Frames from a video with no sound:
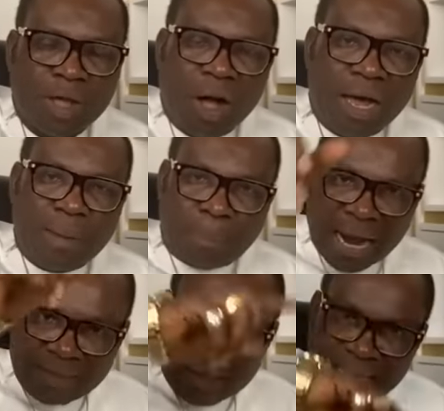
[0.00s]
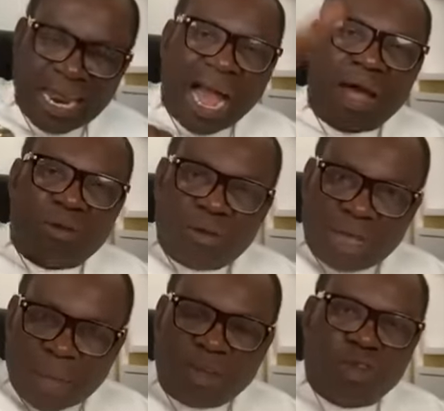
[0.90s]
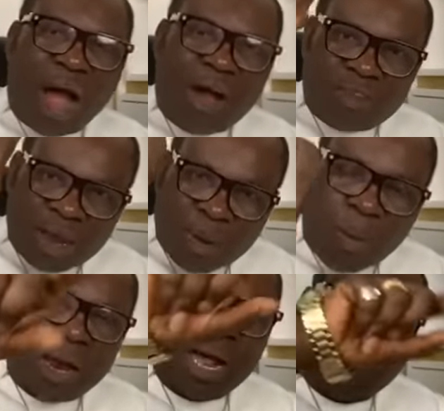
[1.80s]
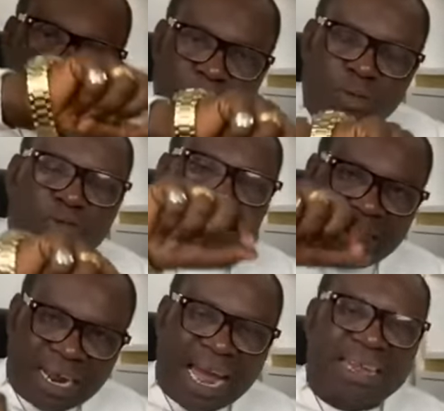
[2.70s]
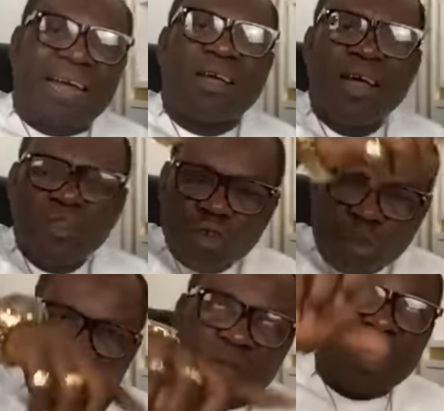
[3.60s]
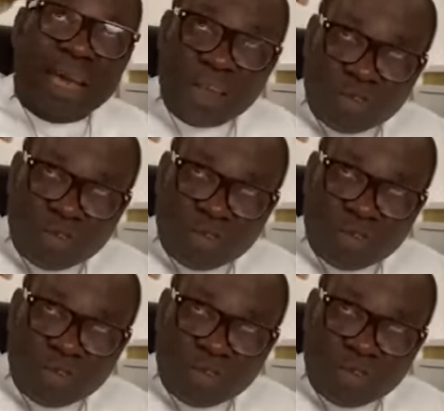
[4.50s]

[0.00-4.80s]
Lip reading: All the planets in here, you bet your house number 1, house number 2, 3, like that. Do be whom say